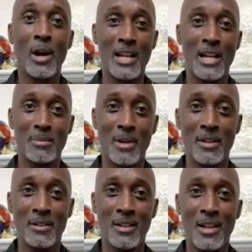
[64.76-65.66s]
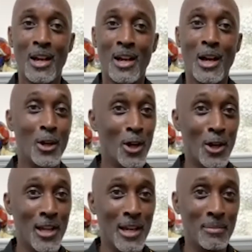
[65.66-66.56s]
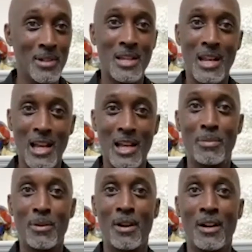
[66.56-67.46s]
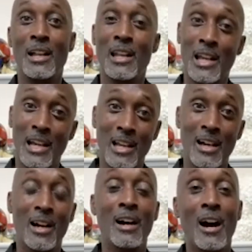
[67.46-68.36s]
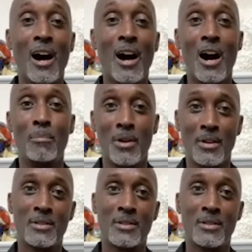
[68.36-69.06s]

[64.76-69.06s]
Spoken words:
Adjiman, and her name is Laila Harbert.